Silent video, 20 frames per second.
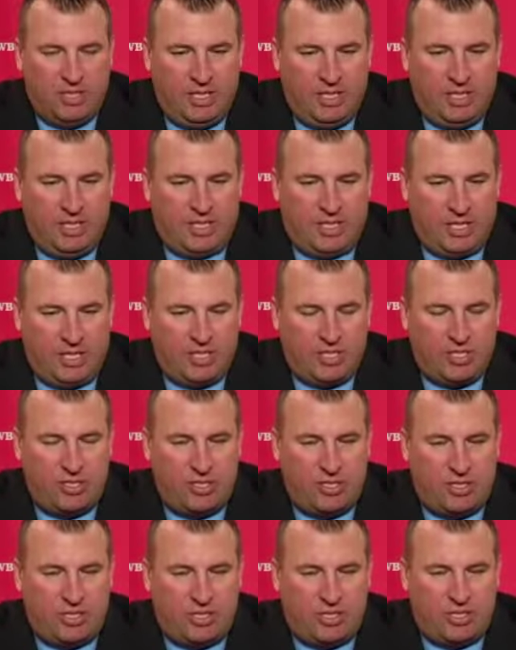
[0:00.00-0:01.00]

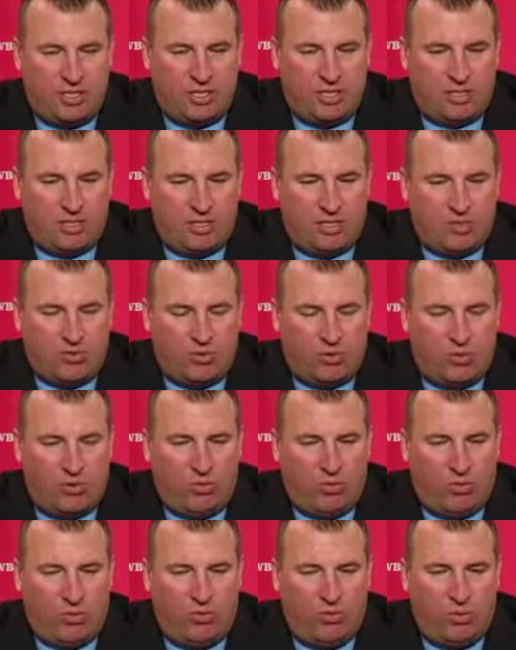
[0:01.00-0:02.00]
indications that uh, things
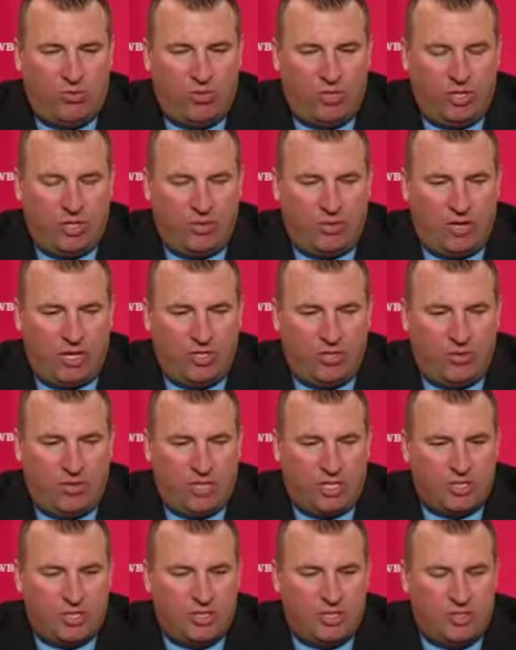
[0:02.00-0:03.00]
were, were moving in the right
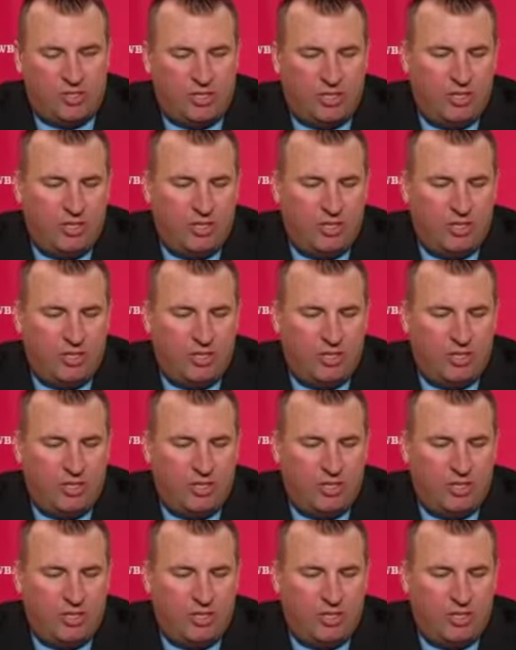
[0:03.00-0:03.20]
direction